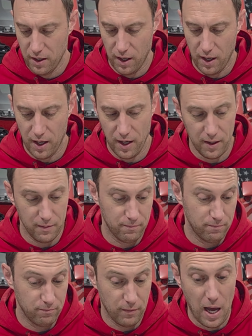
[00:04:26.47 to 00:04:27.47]

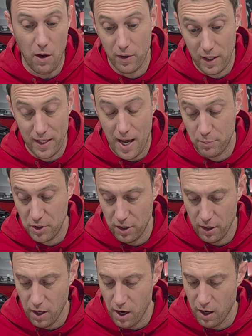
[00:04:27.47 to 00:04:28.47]
how it adapts to
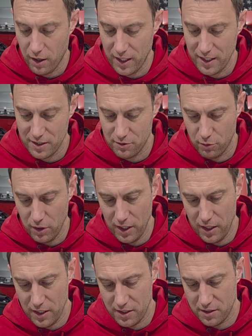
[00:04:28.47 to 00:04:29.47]
the car is
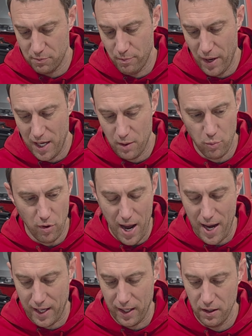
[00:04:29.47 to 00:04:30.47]
really this main
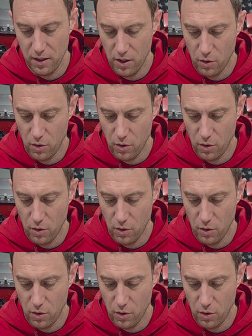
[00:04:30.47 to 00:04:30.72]
bracket,